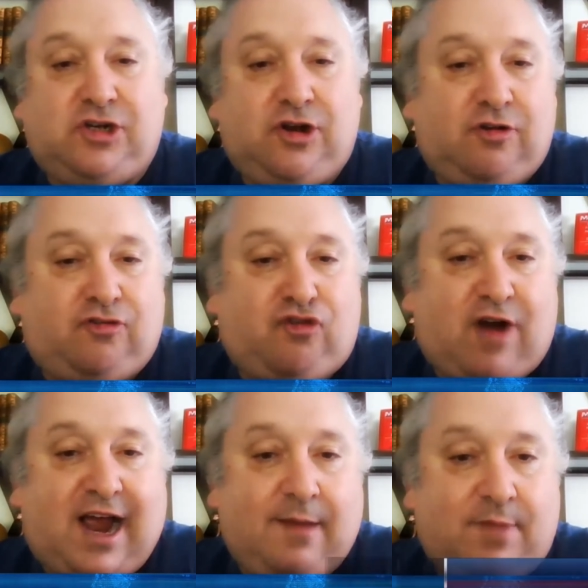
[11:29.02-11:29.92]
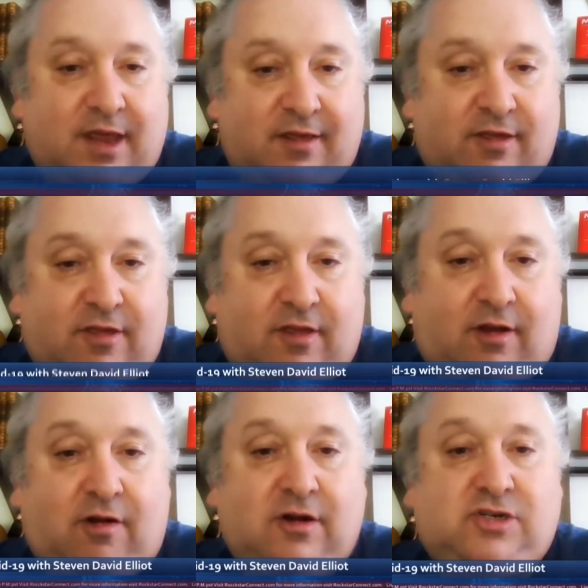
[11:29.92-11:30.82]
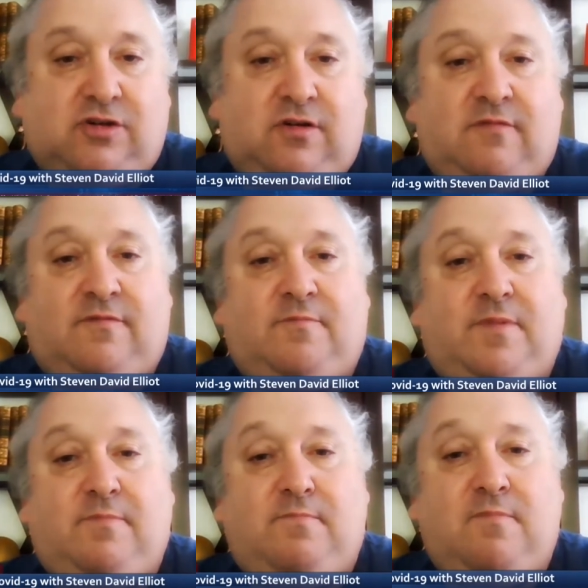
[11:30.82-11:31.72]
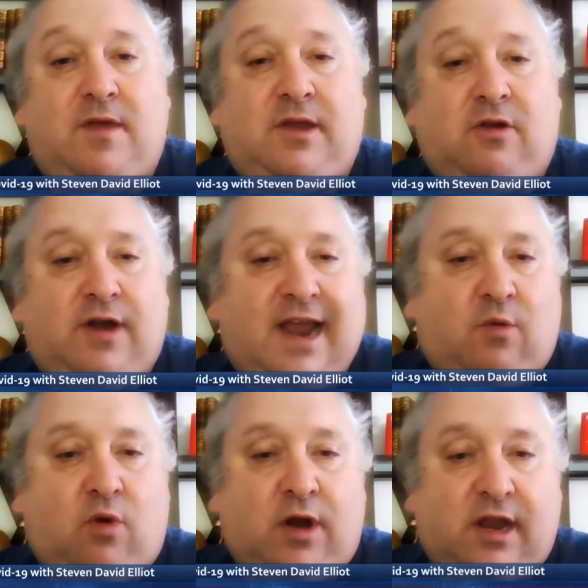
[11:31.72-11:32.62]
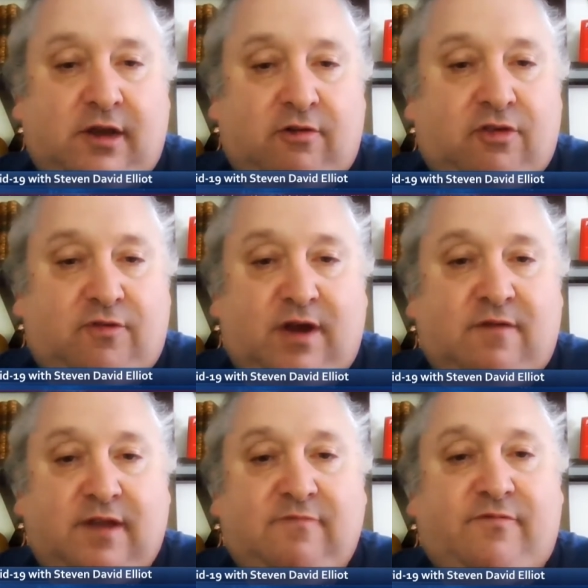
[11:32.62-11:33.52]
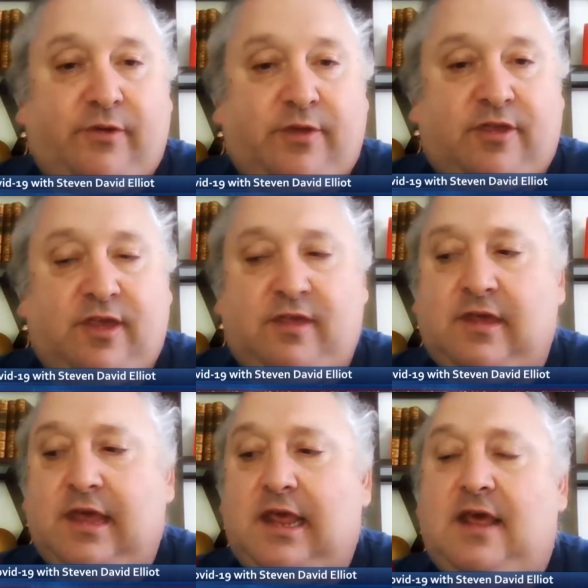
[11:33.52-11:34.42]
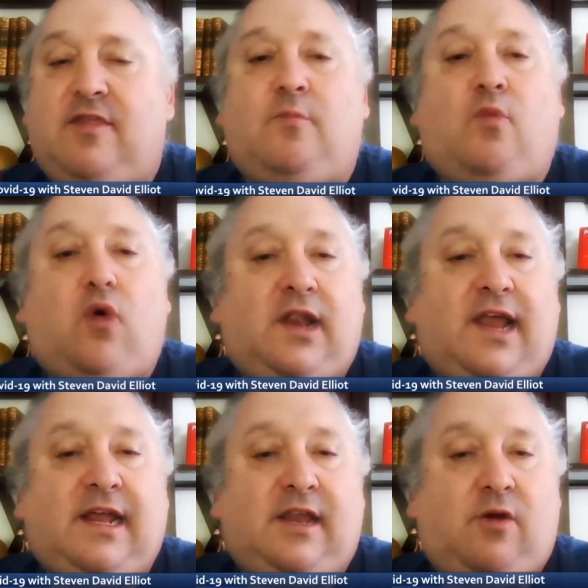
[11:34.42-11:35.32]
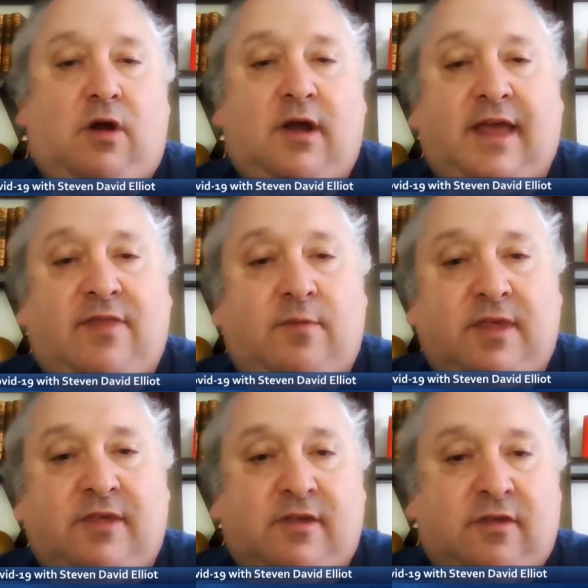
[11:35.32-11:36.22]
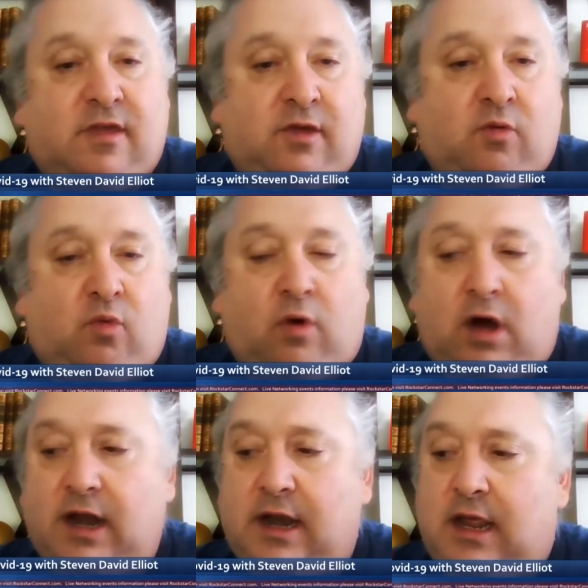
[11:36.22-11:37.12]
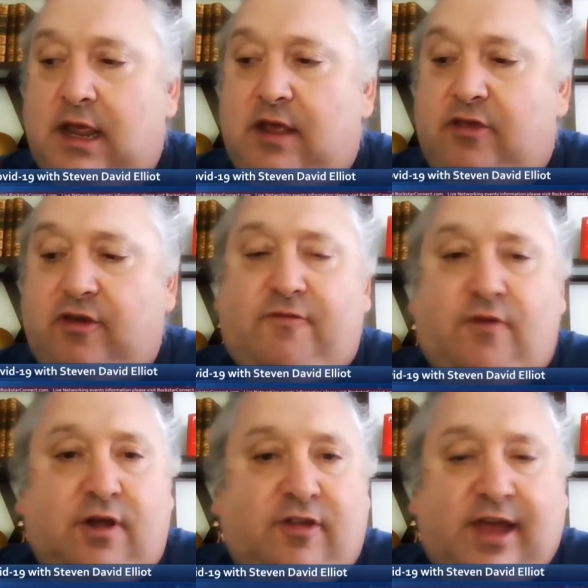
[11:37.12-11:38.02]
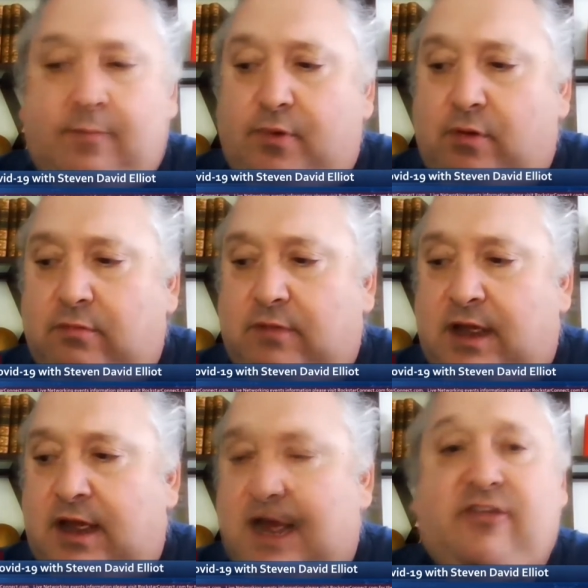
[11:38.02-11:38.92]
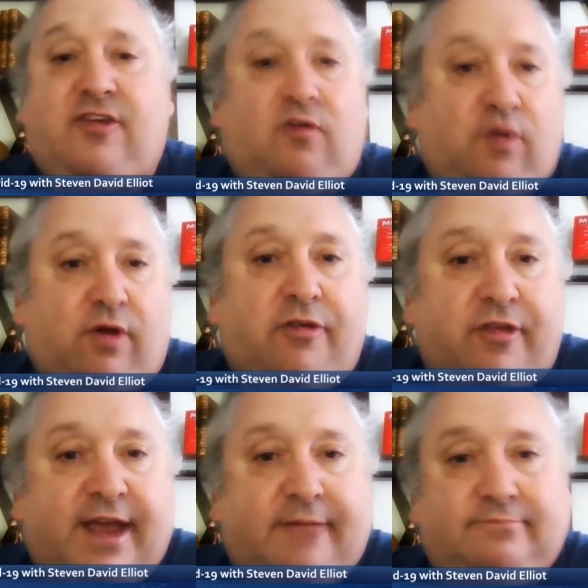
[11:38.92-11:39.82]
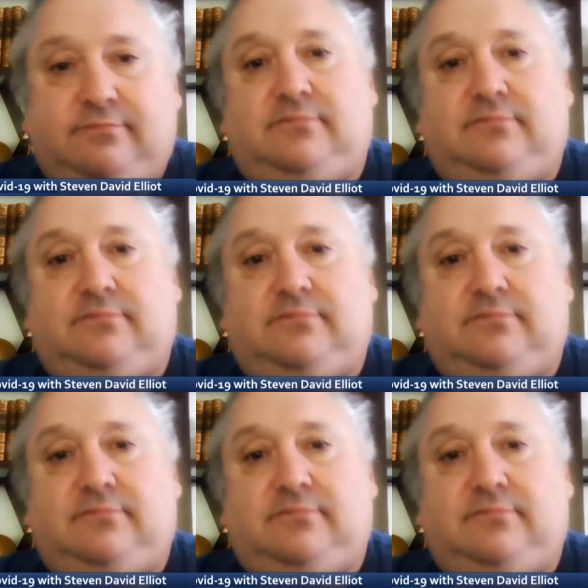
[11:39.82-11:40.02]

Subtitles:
your tribe is, the larger of your network and your sphere of influence is, the more likely you are to get the business that you want. So, for example, I sell real estate.